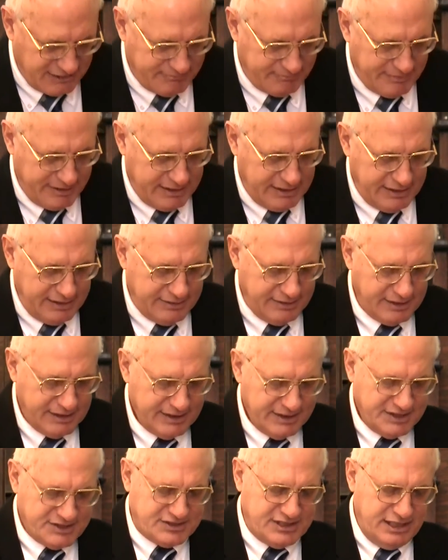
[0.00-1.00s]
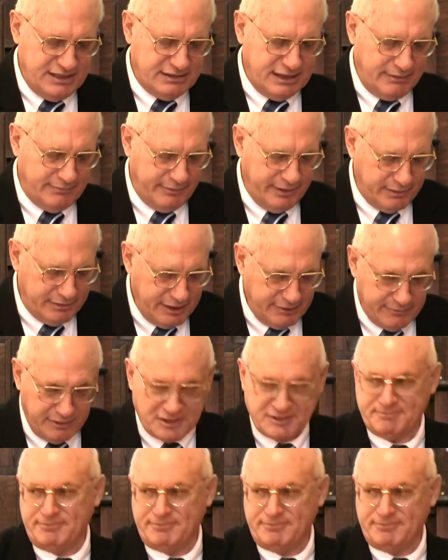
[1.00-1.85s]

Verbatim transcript: of Man ascend up where he was